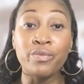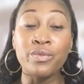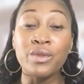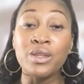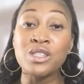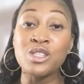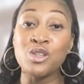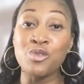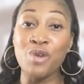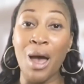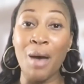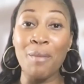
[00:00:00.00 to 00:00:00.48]

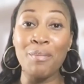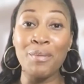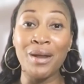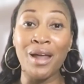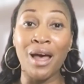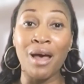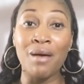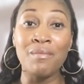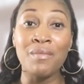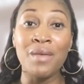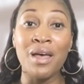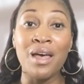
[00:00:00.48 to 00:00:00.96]
To wrap it
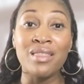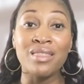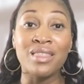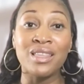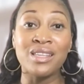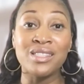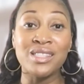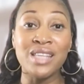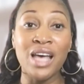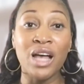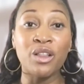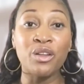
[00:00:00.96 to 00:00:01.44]
up, the
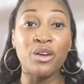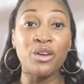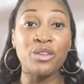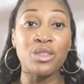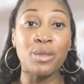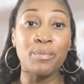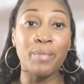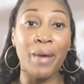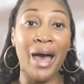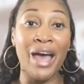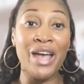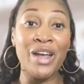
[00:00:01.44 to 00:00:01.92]
seller, the
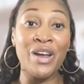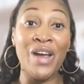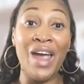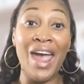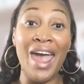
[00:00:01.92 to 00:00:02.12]
buyer,